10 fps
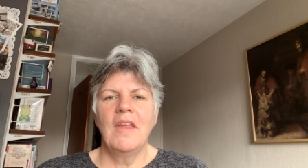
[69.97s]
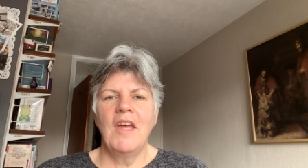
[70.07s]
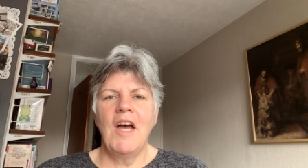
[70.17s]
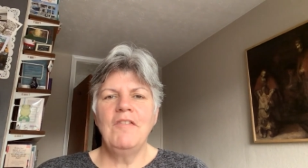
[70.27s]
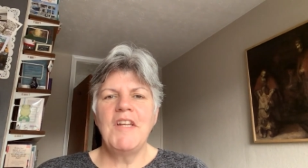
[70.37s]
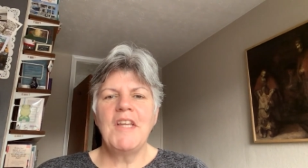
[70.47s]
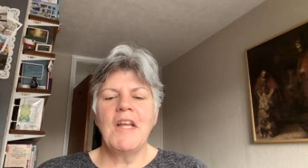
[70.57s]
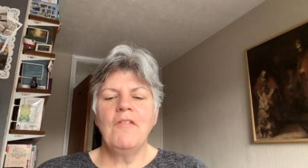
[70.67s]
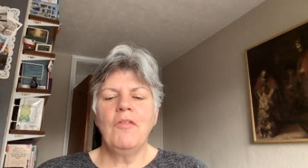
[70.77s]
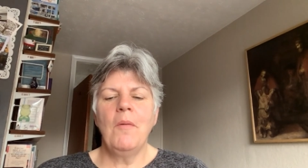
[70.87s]
A
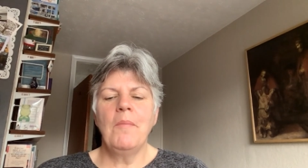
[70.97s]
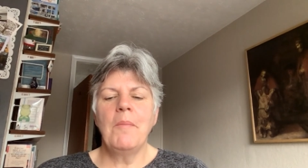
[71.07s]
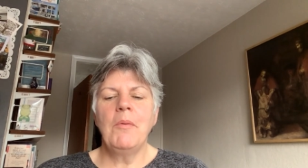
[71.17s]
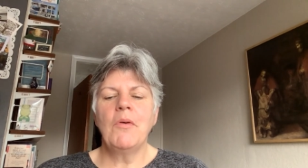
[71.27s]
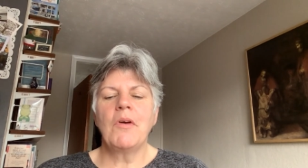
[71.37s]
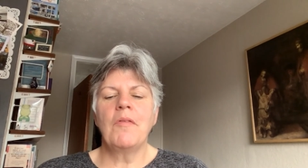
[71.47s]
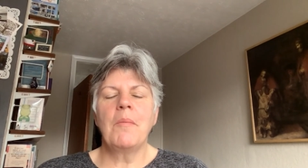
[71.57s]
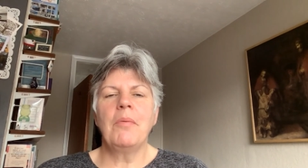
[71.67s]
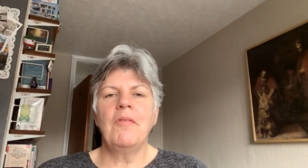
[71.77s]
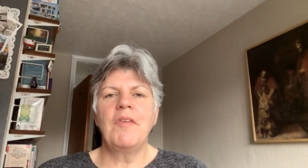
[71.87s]
reading from the book of the
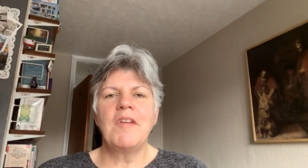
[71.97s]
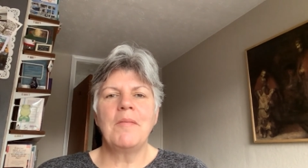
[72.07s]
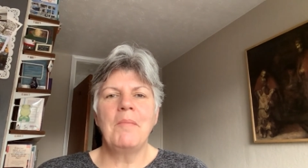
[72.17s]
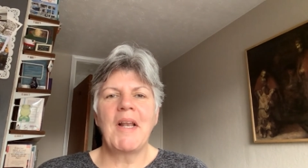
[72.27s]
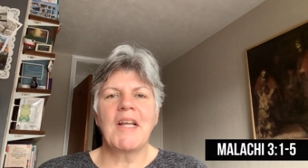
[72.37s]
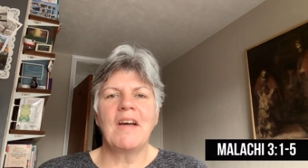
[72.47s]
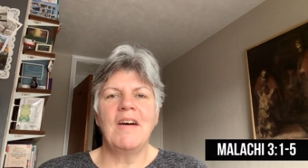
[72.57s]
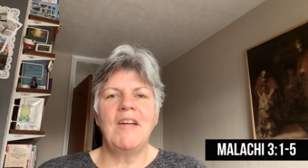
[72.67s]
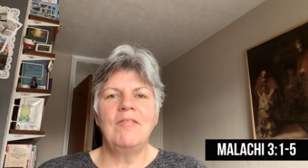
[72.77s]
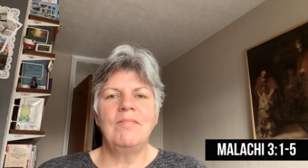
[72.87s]
prophet Malachi.